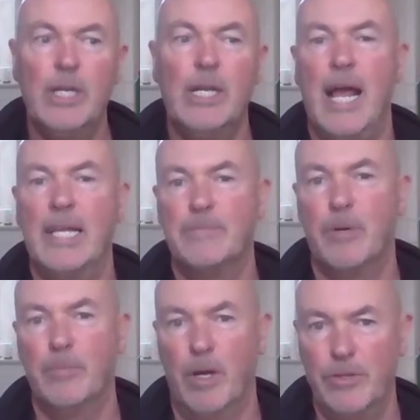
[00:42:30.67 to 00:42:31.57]
one class
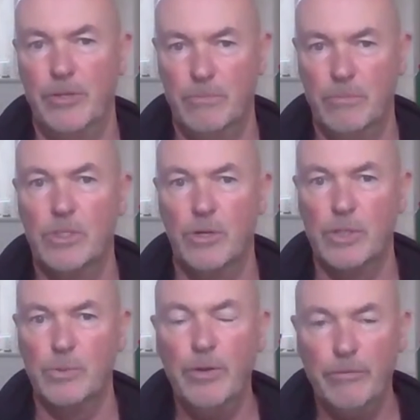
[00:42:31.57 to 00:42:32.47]
per month. So
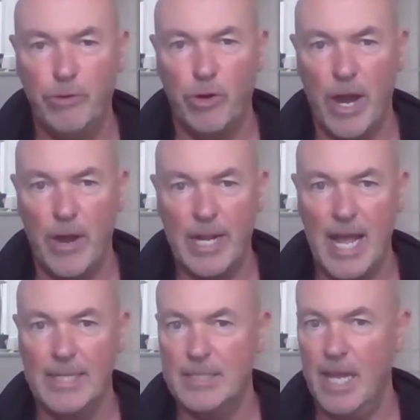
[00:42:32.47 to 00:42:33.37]
it's 1 4-hour
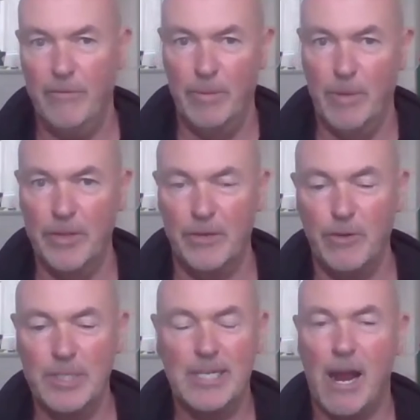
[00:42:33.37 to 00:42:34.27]
class every month. And of
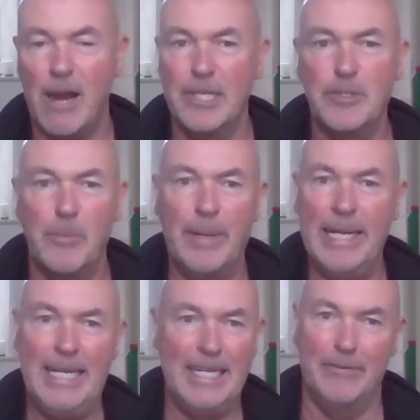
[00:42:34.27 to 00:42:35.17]
course, the garden is
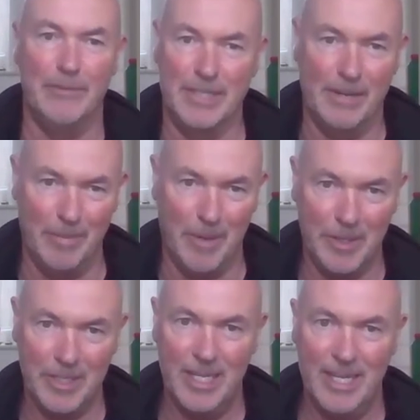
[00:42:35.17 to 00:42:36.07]
completely different every month.